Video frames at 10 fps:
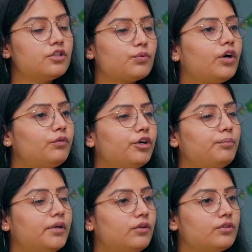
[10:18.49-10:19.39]
So, what would
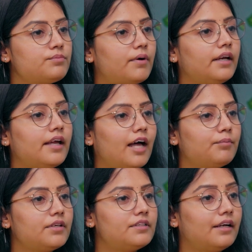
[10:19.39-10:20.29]
be those money
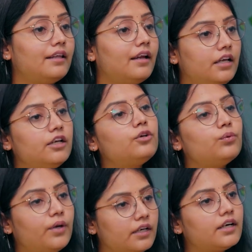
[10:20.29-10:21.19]
habits that they need
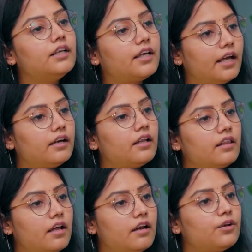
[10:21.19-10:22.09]
to inculcate in
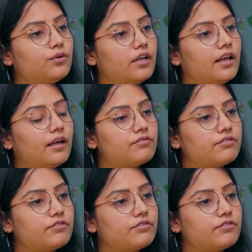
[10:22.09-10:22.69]
their day to day life?